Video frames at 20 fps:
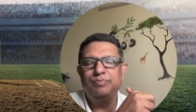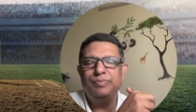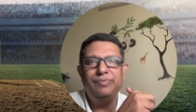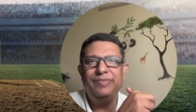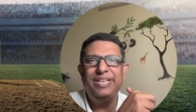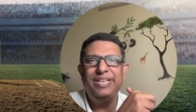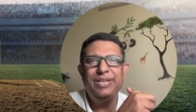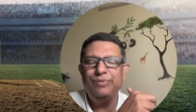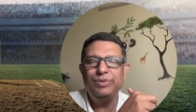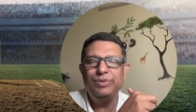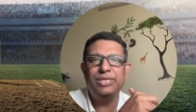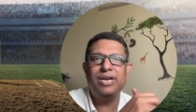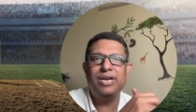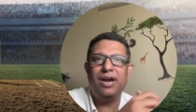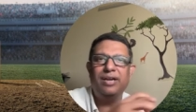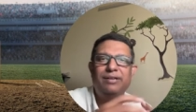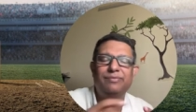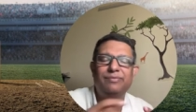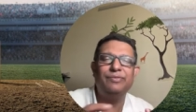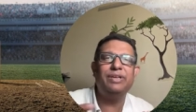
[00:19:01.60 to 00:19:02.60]
we, we
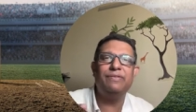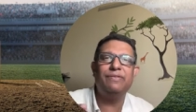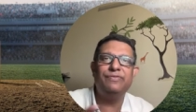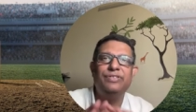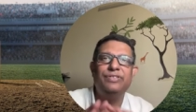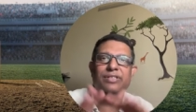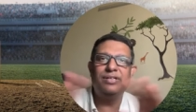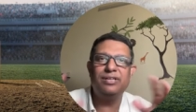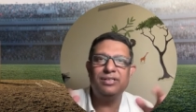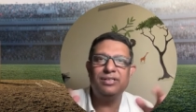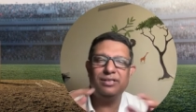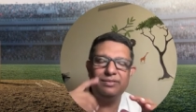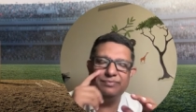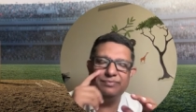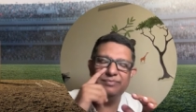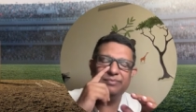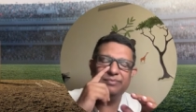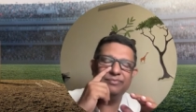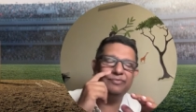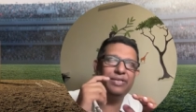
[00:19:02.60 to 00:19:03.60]
can't, we have here,
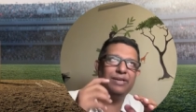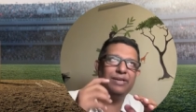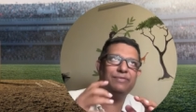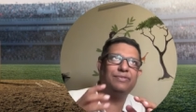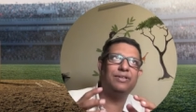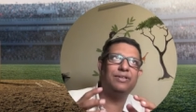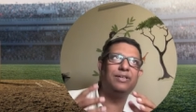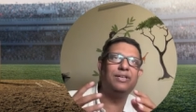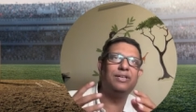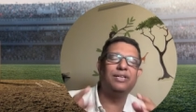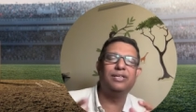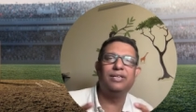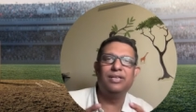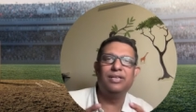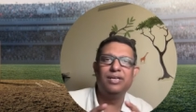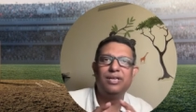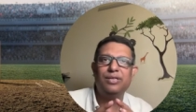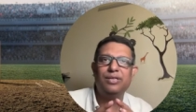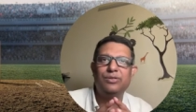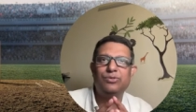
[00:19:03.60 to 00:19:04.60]
we have heard
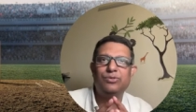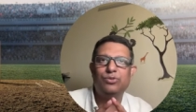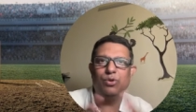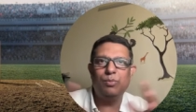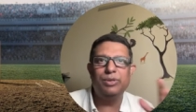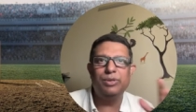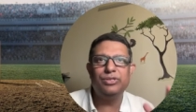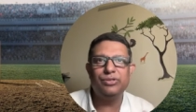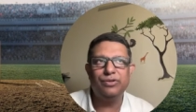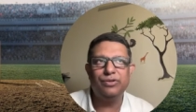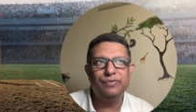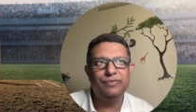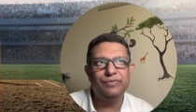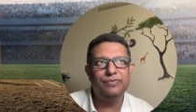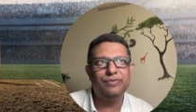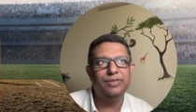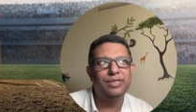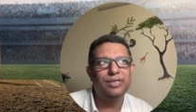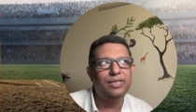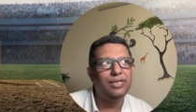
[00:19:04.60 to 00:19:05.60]
so much
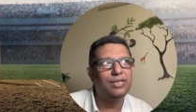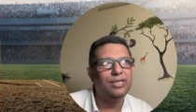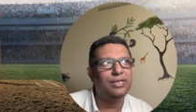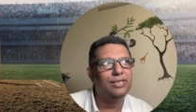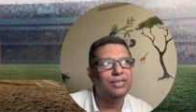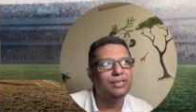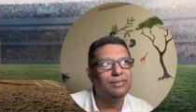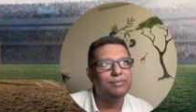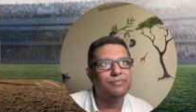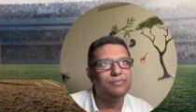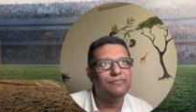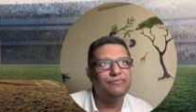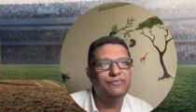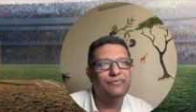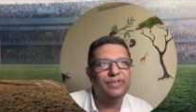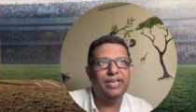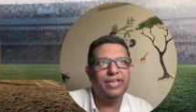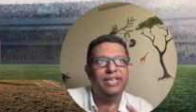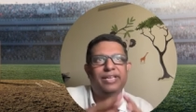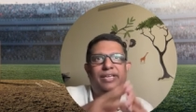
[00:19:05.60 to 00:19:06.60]
of
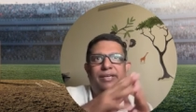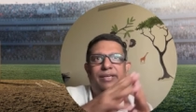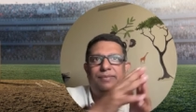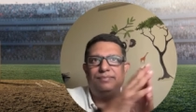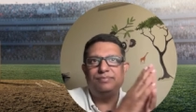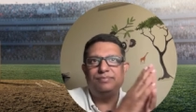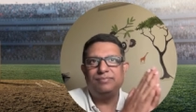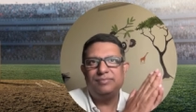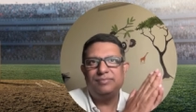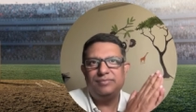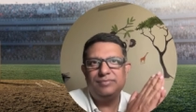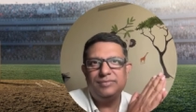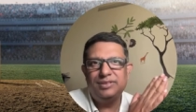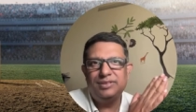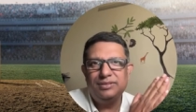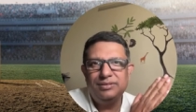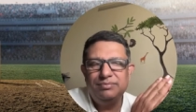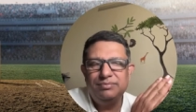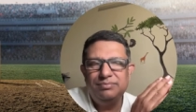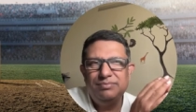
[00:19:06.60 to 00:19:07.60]
very
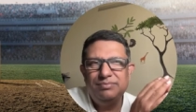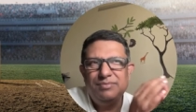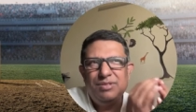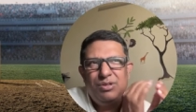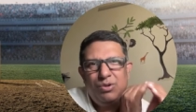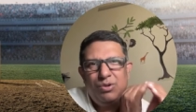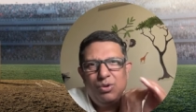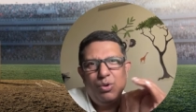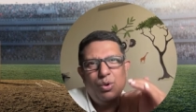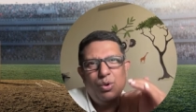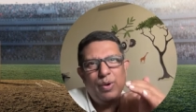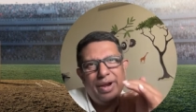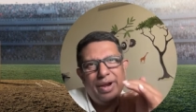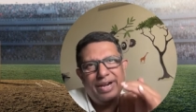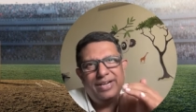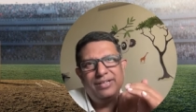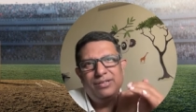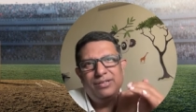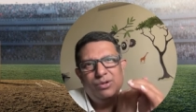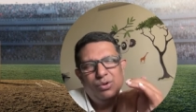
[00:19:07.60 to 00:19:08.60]
low
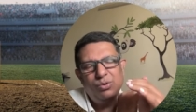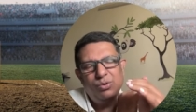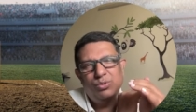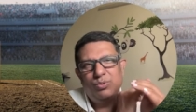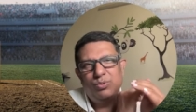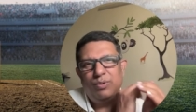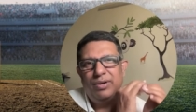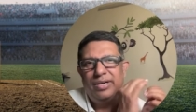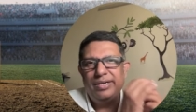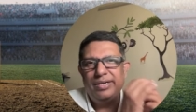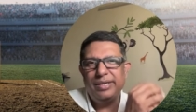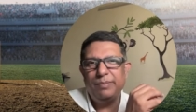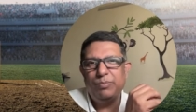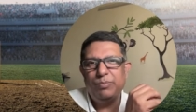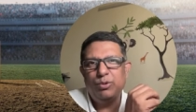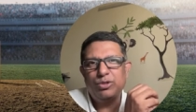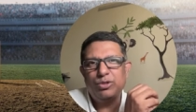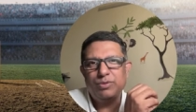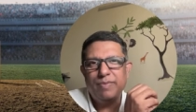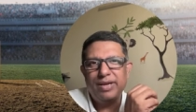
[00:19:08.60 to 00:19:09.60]
end, low quality
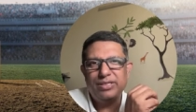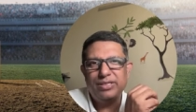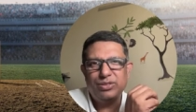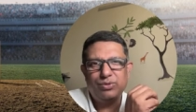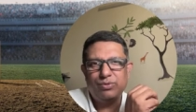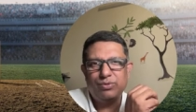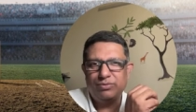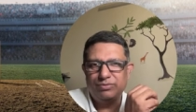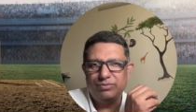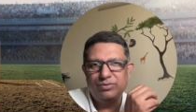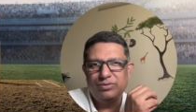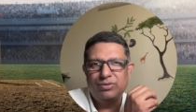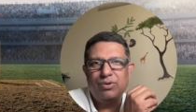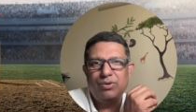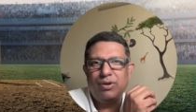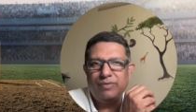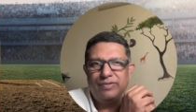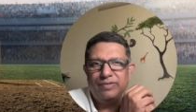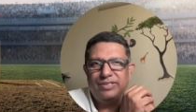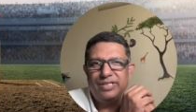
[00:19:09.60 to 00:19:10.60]
post match
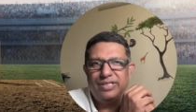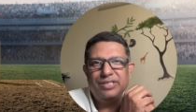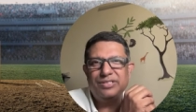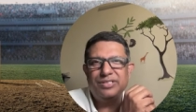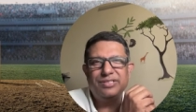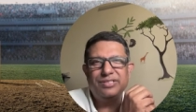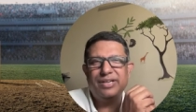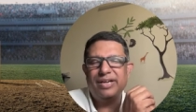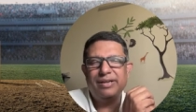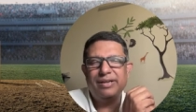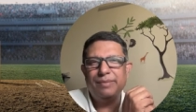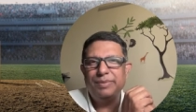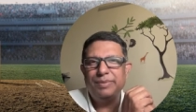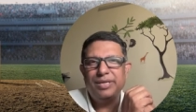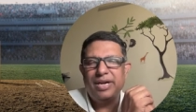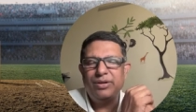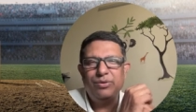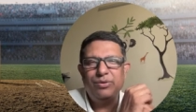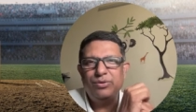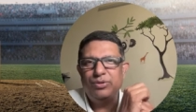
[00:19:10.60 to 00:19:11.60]
conversations, right? I mean,
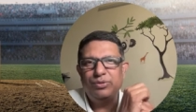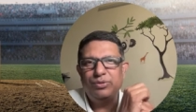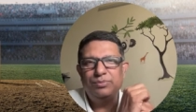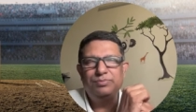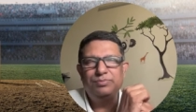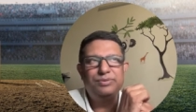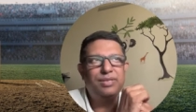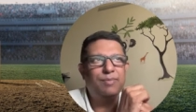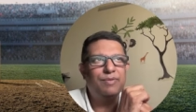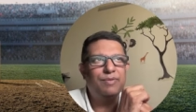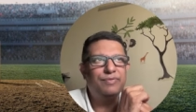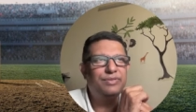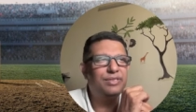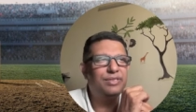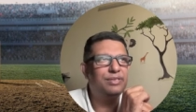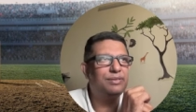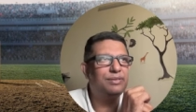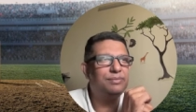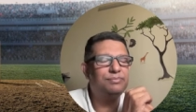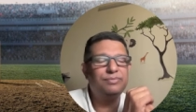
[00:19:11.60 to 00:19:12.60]
I don't know, some of
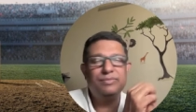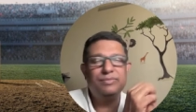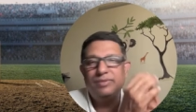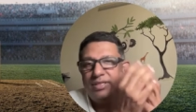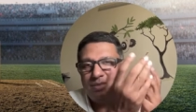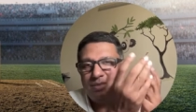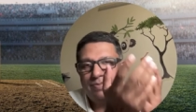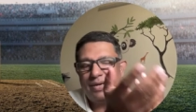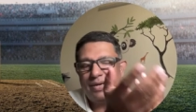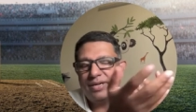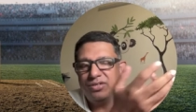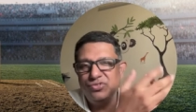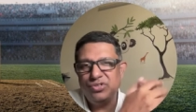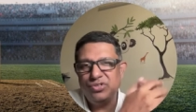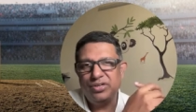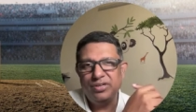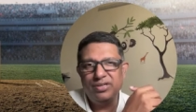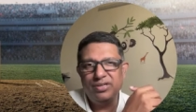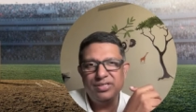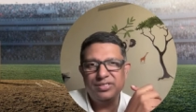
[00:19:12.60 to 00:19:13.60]
the respected
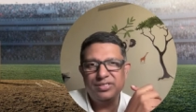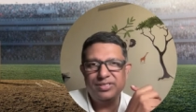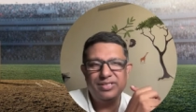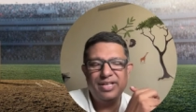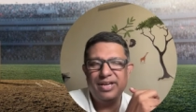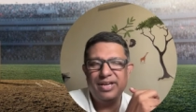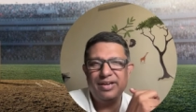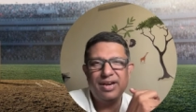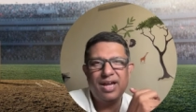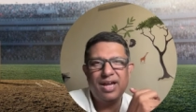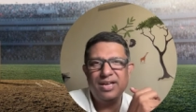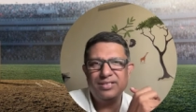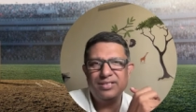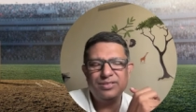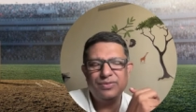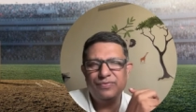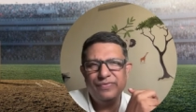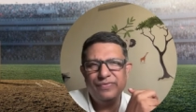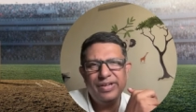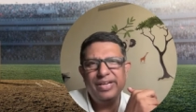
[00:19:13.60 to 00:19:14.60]
journalists there
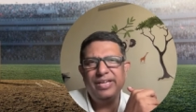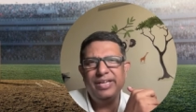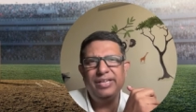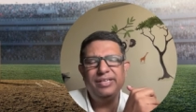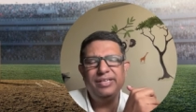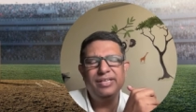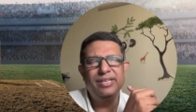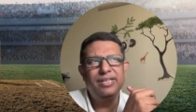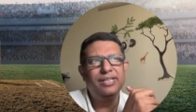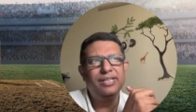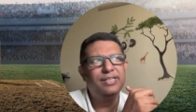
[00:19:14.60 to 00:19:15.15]
ask very